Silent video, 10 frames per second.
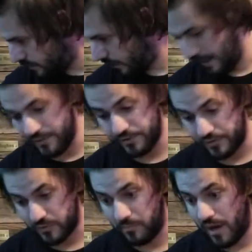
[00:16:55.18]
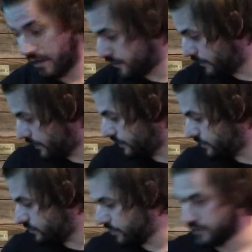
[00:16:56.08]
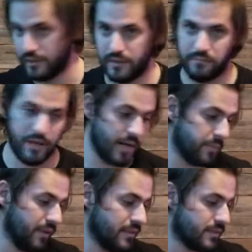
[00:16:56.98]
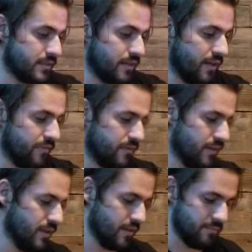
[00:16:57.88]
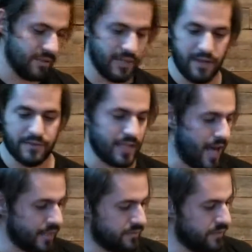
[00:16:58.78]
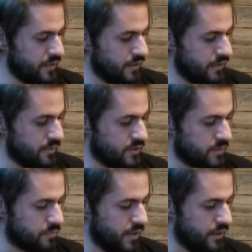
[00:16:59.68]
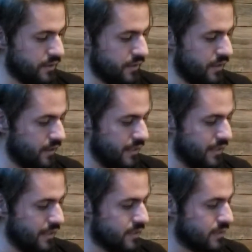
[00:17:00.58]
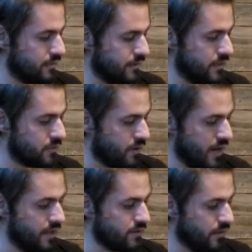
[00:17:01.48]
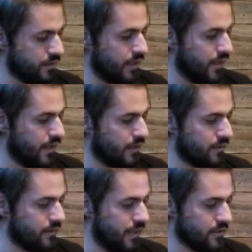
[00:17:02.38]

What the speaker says: I do this from modeling. I do build the airplanes and stuff, but they have this activator, and when you spray it on there, it instantly dries all that